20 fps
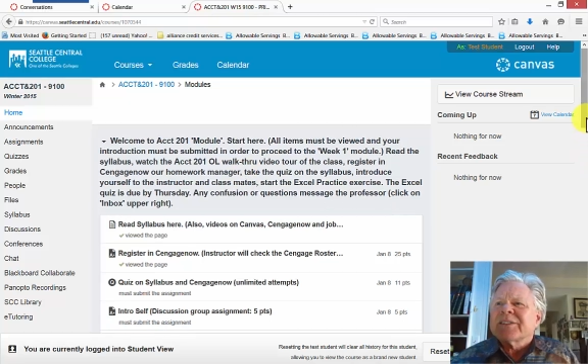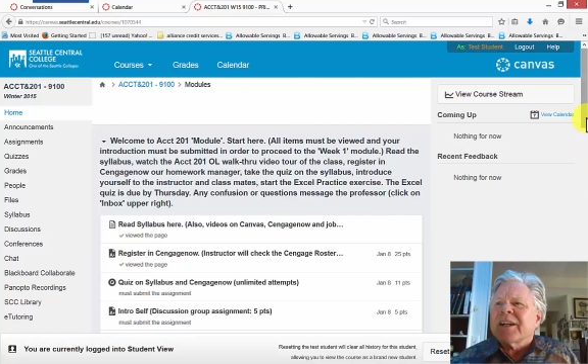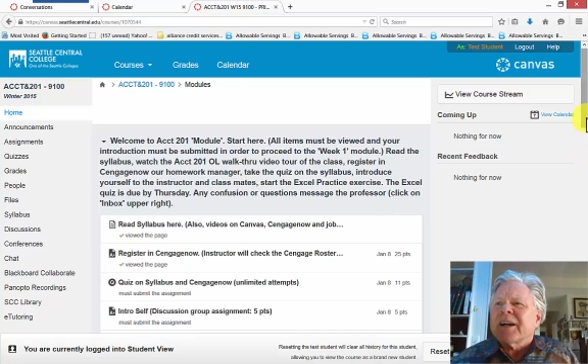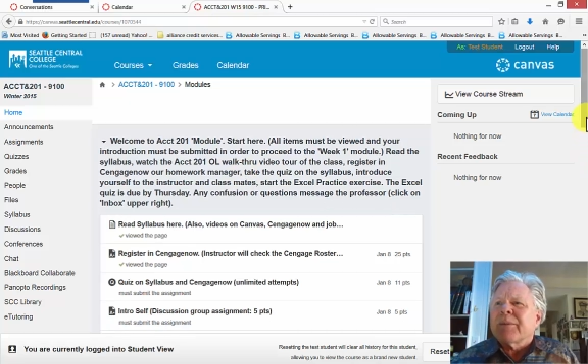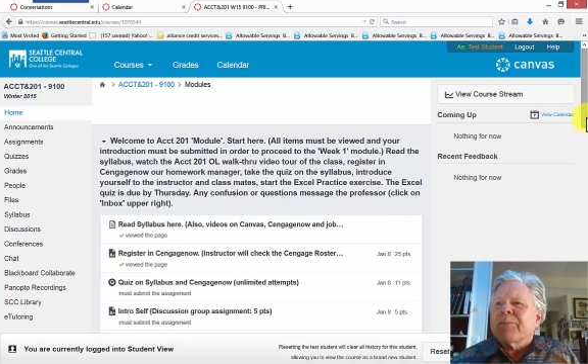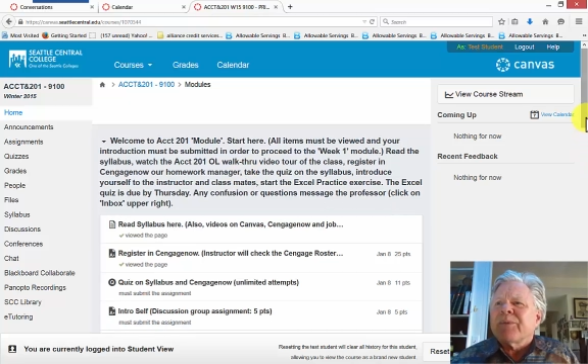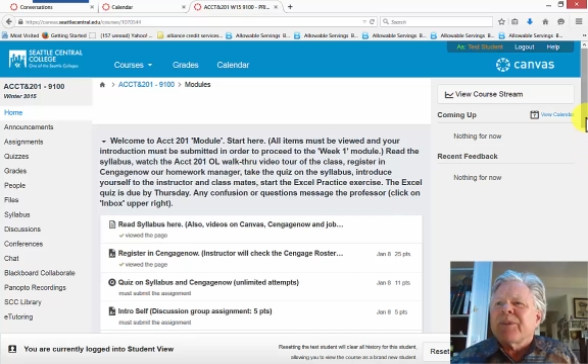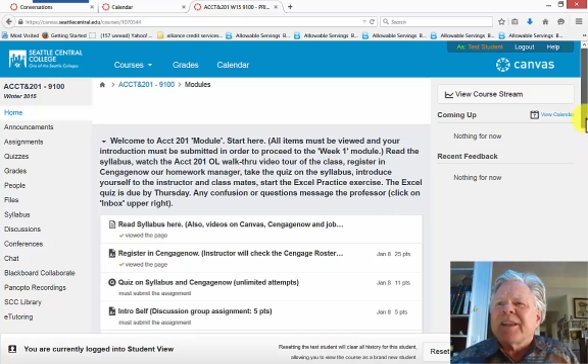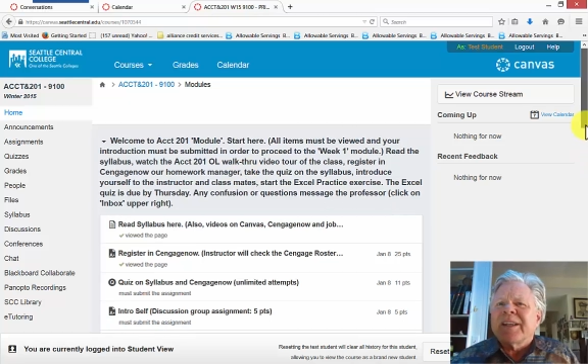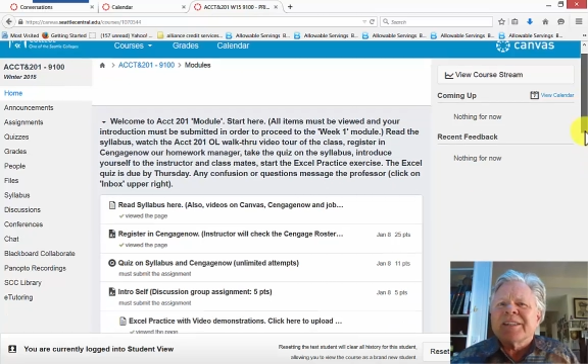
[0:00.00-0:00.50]

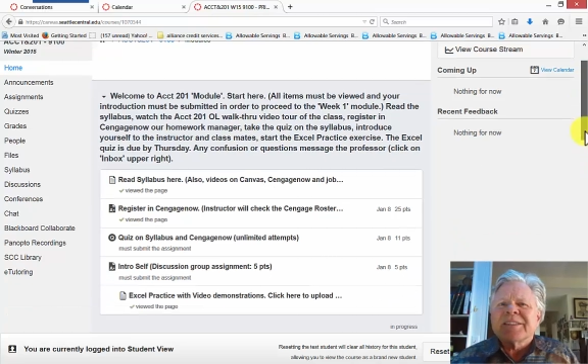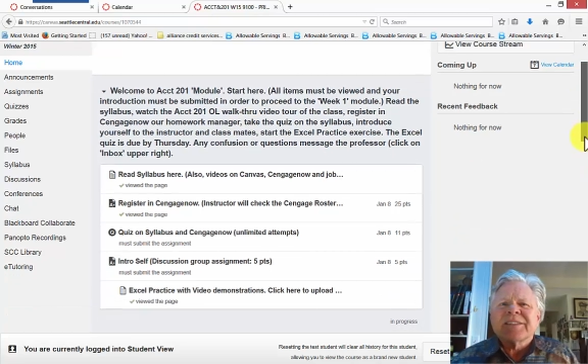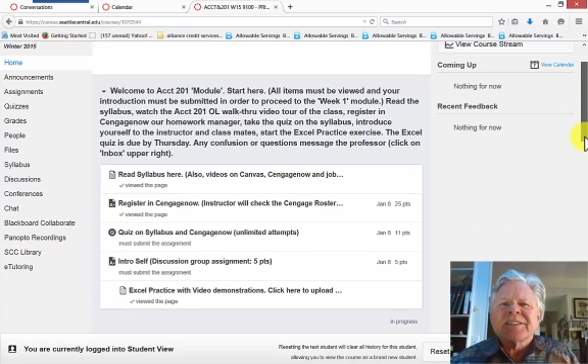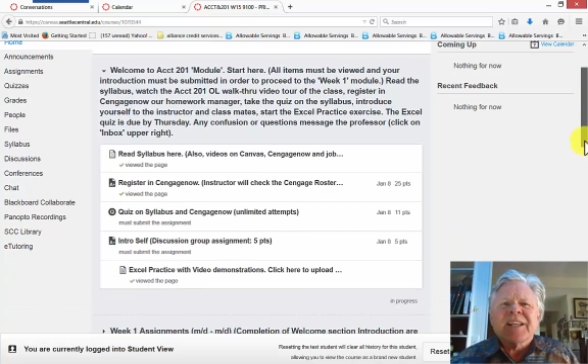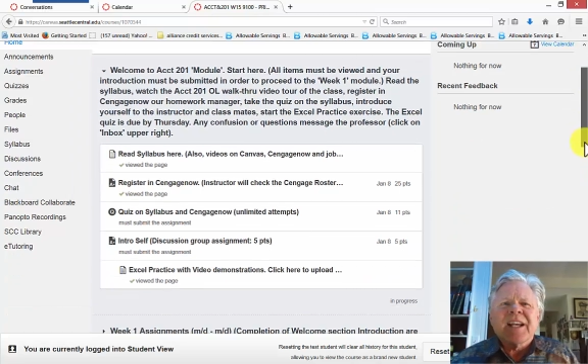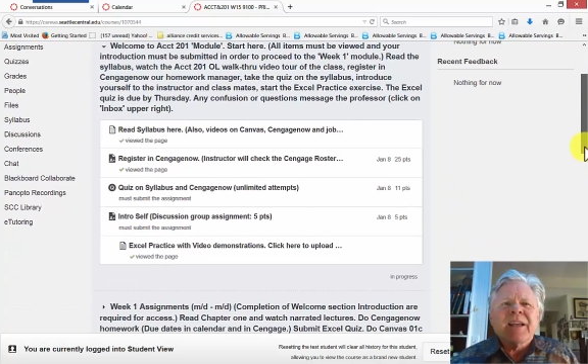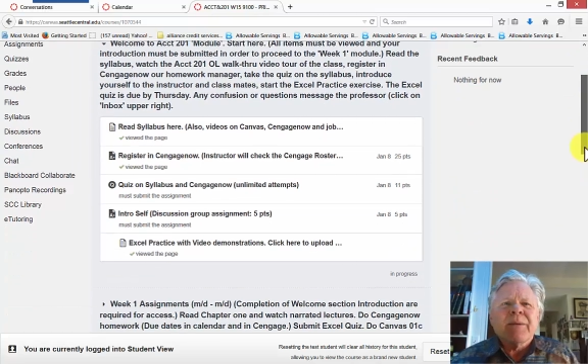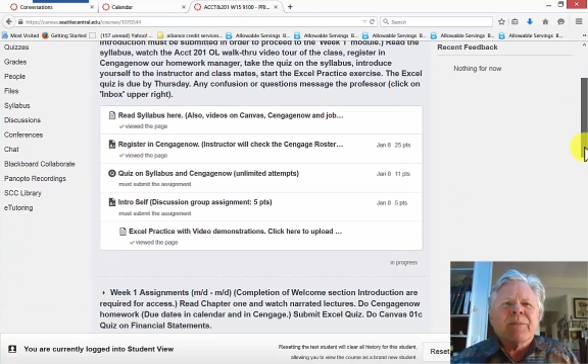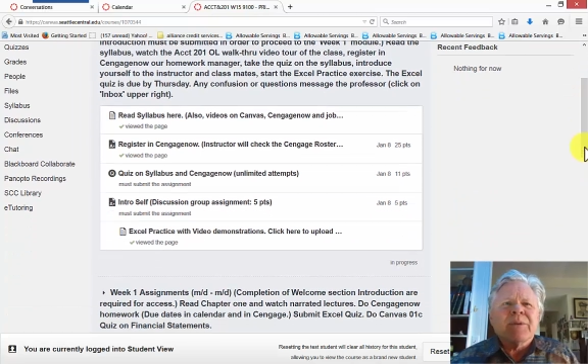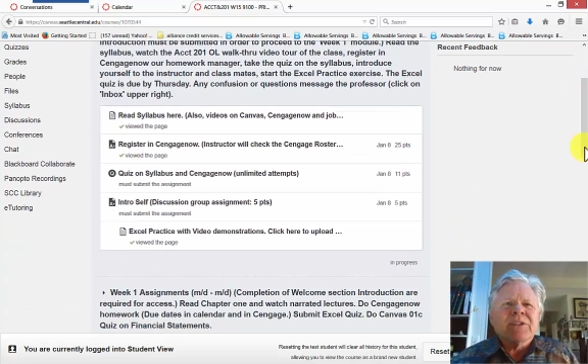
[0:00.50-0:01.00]
up the
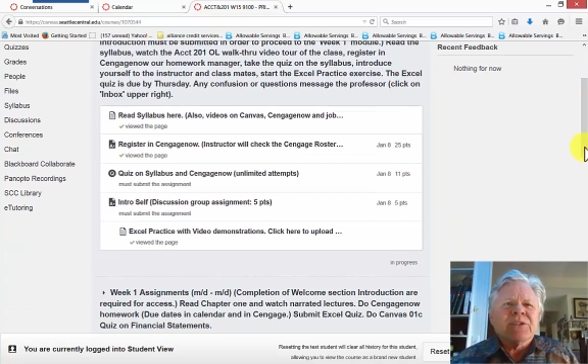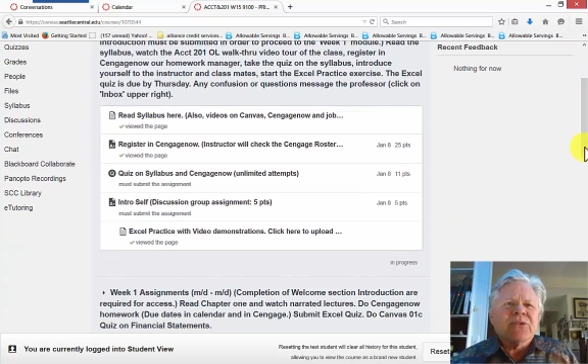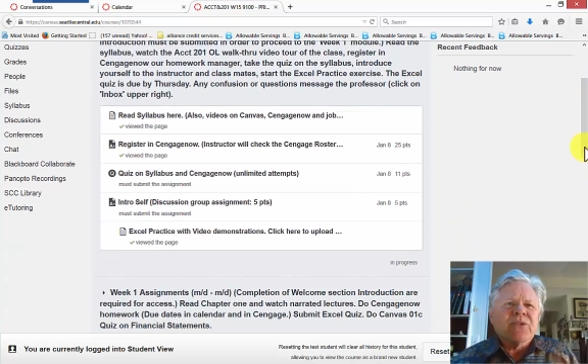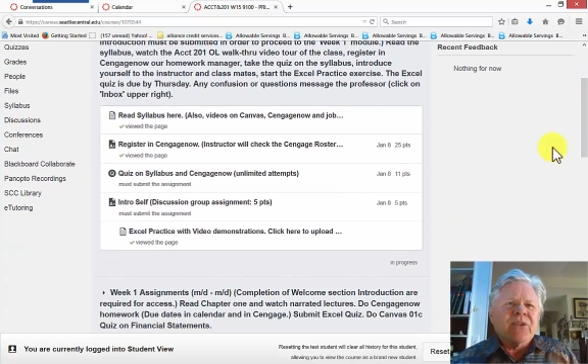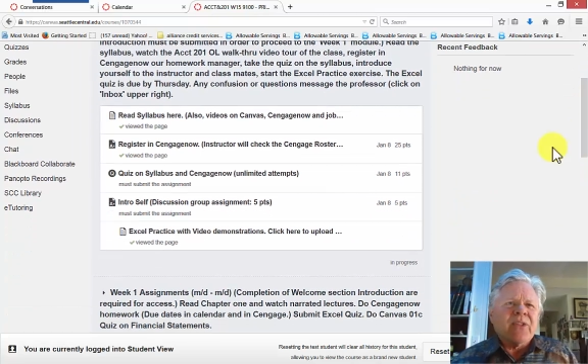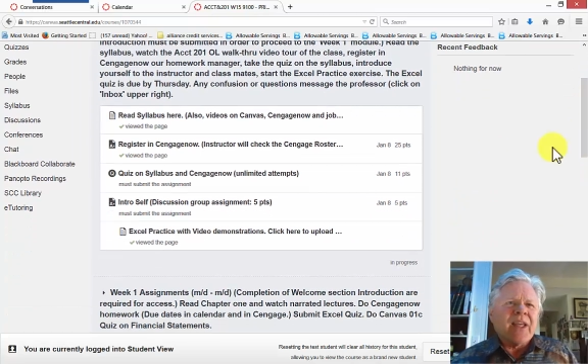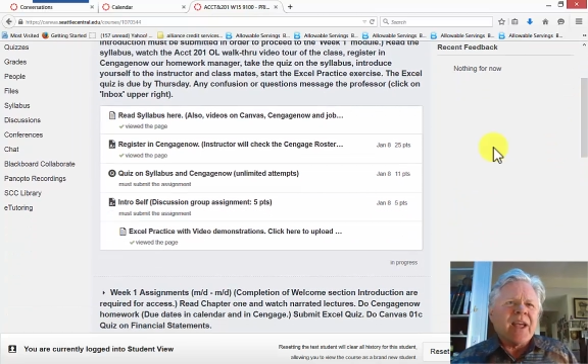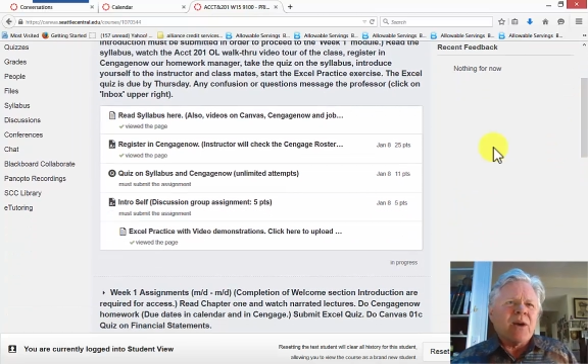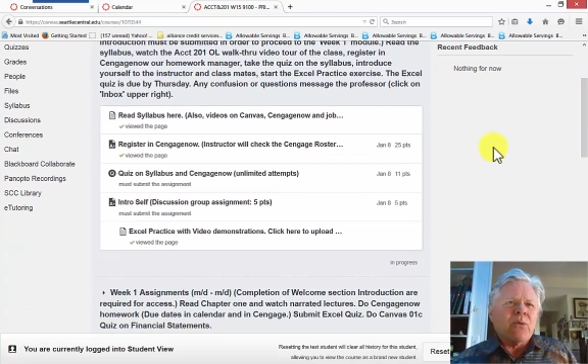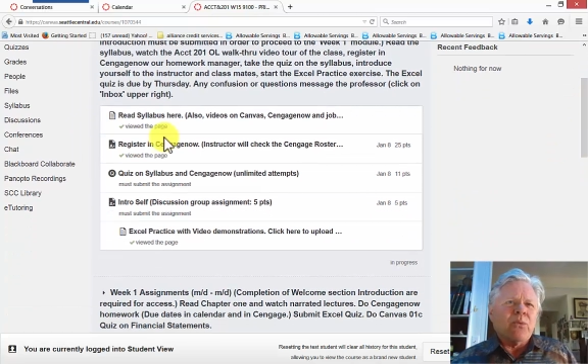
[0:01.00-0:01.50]
assignments for
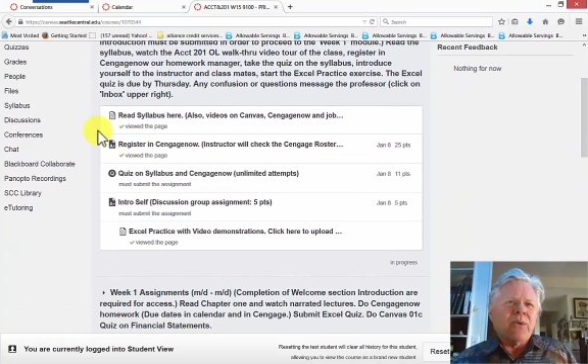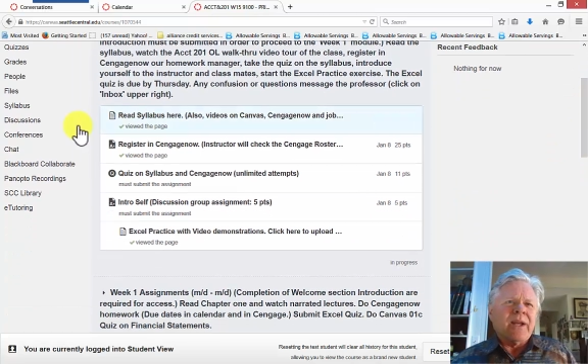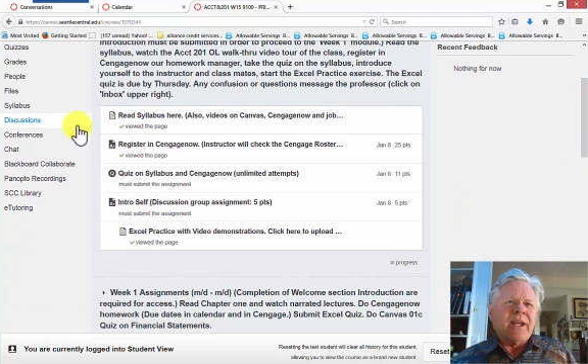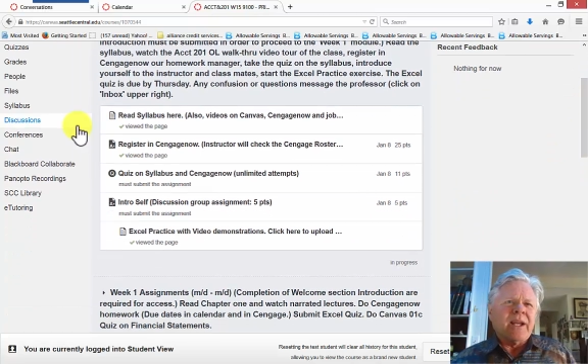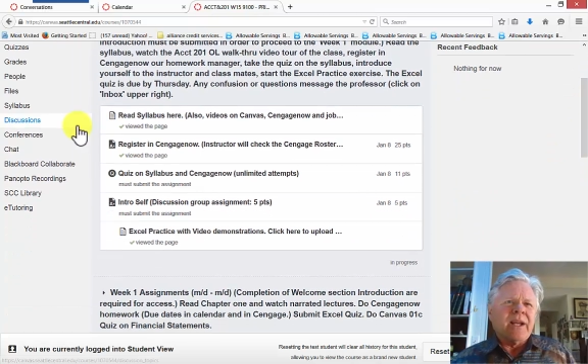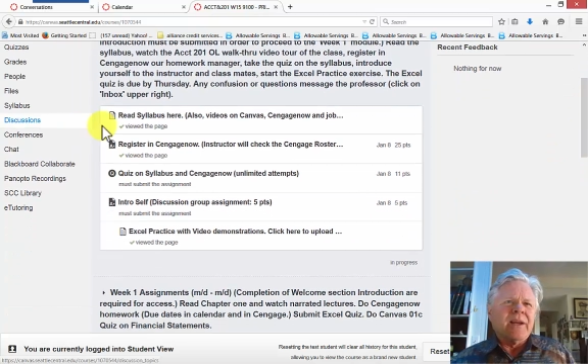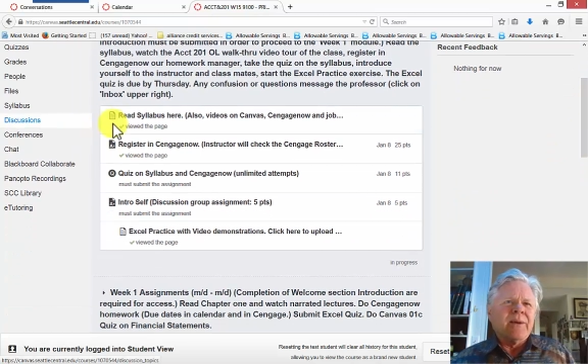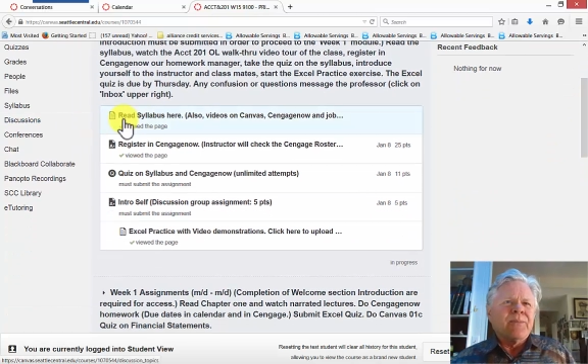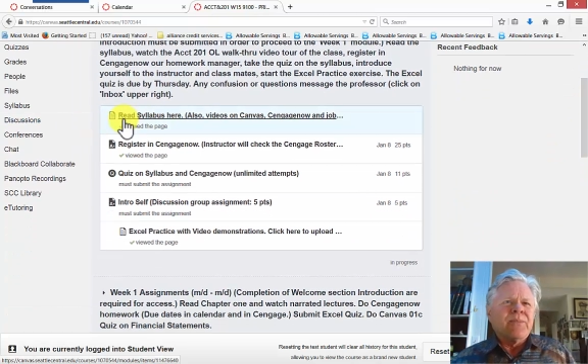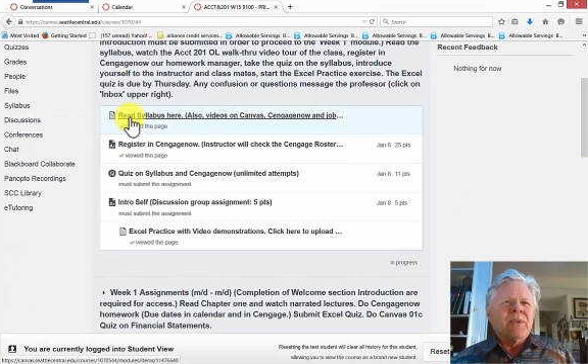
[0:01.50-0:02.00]
that week.